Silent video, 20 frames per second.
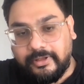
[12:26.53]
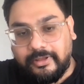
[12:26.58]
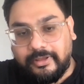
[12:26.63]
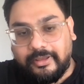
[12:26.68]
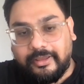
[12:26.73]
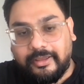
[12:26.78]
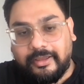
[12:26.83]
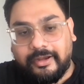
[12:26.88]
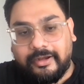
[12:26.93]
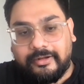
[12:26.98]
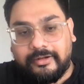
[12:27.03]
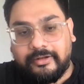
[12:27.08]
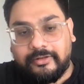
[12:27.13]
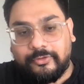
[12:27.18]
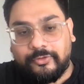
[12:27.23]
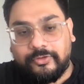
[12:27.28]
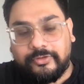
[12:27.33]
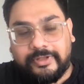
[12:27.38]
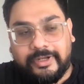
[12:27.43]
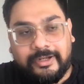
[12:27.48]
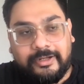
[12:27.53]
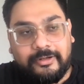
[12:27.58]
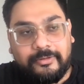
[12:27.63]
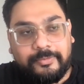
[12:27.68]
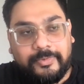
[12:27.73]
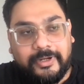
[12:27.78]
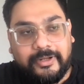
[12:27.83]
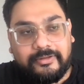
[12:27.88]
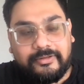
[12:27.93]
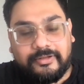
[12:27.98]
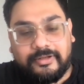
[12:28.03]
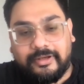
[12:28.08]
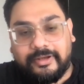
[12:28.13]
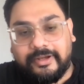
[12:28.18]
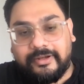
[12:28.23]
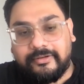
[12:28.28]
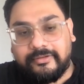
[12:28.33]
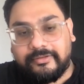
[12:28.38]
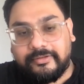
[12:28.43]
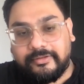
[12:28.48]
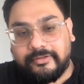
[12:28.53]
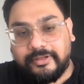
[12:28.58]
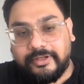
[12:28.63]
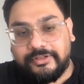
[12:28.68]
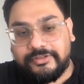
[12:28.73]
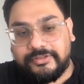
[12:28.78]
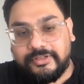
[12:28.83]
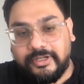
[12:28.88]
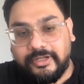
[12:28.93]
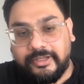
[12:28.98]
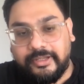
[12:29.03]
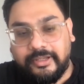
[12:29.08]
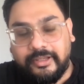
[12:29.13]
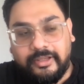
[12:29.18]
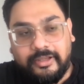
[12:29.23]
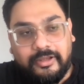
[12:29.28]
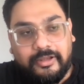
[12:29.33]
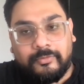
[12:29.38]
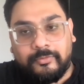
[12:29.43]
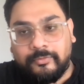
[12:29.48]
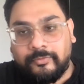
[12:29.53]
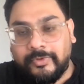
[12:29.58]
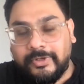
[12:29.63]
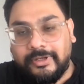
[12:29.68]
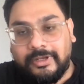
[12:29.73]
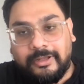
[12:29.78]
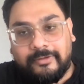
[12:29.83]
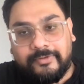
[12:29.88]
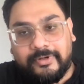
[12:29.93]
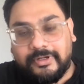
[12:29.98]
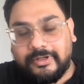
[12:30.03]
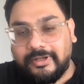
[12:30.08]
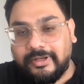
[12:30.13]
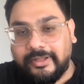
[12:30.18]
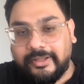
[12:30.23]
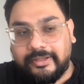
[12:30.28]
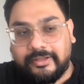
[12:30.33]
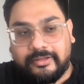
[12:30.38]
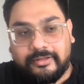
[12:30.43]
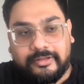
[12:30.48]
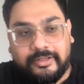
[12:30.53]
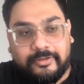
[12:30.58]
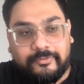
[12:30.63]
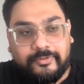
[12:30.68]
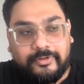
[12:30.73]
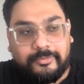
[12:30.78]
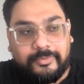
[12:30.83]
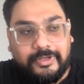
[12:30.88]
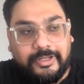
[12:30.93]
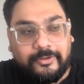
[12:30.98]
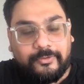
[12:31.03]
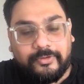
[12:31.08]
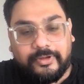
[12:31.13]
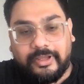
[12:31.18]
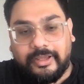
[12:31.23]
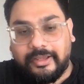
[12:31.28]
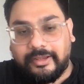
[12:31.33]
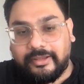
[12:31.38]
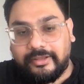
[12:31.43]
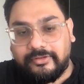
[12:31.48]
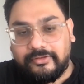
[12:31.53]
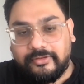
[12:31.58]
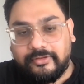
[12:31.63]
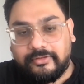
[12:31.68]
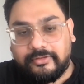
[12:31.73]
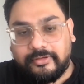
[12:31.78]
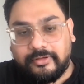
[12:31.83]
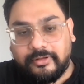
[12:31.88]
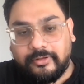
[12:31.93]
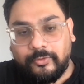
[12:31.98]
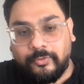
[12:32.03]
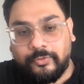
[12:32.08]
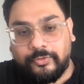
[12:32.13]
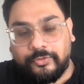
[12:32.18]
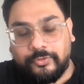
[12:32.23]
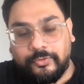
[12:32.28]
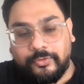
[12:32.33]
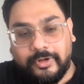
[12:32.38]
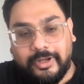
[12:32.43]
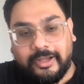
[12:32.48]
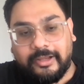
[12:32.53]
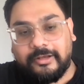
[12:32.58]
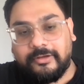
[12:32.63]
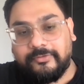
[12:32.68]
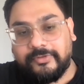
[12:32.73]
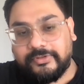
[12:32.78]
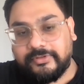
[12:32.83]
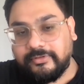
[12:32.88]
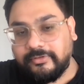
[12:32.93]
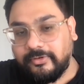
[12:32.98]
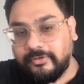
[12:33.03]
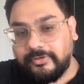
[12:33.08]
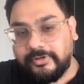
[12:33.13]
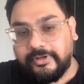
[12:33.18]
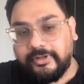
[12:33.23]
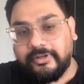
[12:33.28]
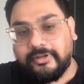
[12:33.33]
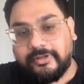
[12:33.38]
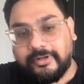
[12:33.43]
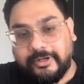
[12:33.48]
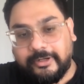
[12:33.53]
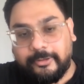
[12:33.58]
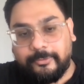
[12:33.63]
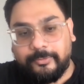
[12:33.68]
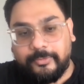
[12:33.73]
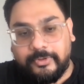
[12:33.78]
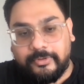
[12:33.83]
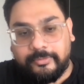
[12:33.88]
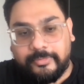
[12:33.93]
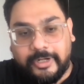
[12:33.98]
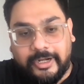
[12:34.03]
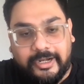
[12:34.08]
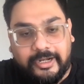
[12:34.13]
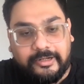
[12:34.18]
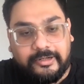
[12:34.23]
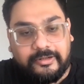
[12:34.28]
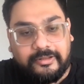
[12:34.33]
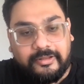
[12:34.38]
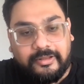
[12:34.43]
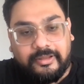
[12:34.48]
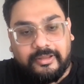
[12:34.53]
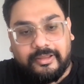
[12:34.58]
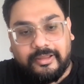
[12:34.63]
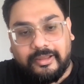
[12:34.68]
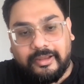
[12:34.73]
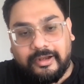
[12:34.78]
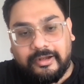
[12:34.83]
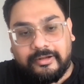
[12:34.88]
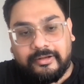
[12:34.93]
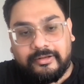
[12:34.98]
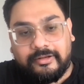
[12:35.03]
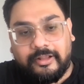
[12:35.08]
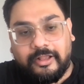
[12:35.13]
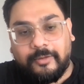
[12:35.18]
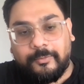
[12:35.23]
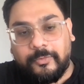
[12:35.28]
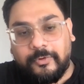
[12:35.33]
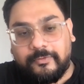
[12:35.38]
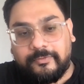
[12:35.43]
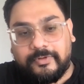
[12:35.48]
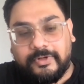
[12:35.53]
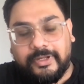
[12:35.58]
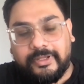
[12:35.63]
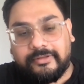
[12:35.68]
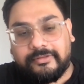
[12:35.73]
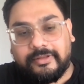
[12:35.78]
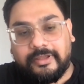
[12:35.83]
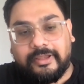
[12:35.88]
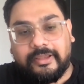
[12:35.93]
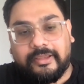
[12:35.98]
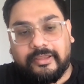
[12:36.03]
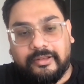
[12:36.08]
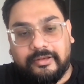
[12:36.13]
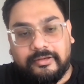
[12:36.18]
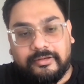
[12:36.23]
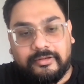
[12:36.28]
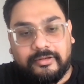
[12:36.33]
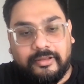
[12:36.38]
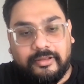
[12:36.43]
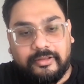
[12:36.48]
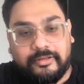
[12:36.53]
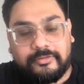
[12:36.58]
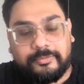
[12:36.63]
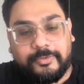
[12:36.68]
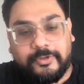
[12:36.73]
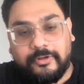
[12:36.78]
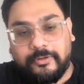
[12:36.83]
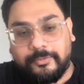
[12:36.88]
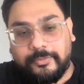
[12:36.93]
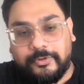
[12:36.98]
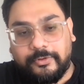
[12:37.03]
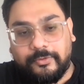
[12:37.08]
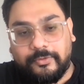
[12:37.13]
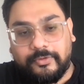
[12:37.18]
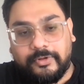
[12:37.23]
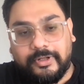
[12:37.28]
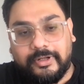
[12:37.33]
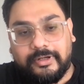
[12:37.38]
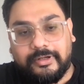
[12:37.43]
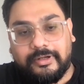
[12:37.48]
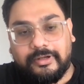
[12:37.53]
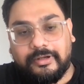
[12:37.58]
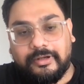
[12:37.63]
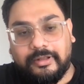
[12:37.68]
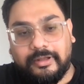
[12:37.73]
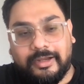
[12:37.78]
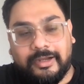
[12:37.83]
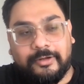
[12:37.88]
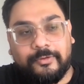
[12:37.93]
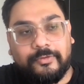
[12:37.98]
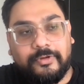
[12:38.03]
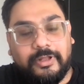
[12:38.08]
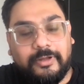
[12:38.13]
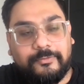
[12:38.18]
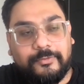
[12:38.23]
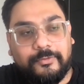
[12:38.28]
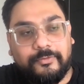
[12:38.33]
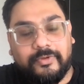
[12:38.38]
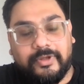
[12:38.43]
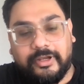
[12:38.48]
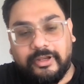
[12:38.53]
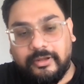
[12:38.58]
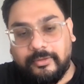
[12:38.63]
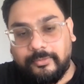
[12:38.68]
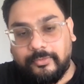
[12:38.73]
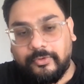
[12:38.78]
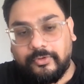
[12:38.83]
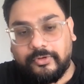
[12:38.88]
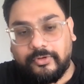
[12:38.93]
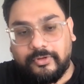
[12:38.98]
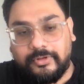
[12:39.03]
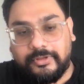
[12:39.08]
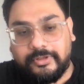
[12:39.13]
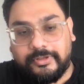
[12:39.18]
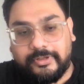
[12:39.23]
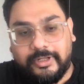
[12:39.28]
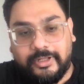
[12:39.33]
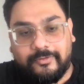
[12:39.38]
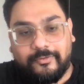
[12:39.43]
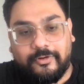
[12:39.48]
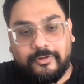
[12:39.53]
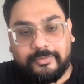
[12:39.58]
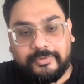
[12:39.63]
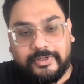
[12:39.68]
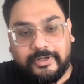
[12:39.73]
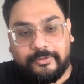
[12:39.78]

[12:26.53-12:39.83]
And those enterprise clients essentially will love it. Like, they will be like, okay, I can just go to Oracle, which is already a credible brand, and in couple of clicks I can spin up a node, and I don't have to worry about all the DevOps.